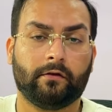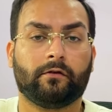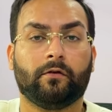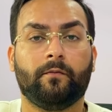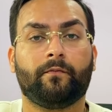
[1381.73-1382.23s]

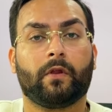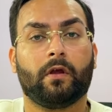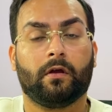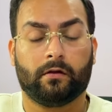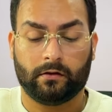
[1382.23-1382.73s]
So
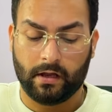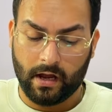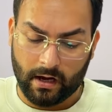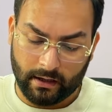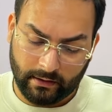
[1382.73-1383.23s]
they
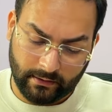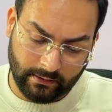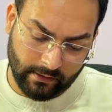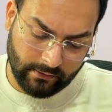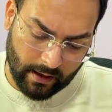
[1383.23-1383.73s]
are
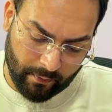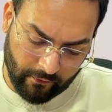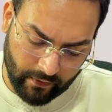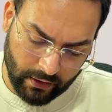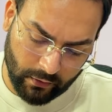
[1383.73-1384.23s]
this type
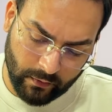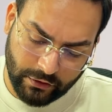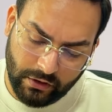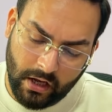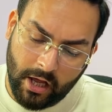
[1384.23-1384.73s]
of
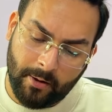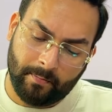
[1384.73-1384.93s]
individual,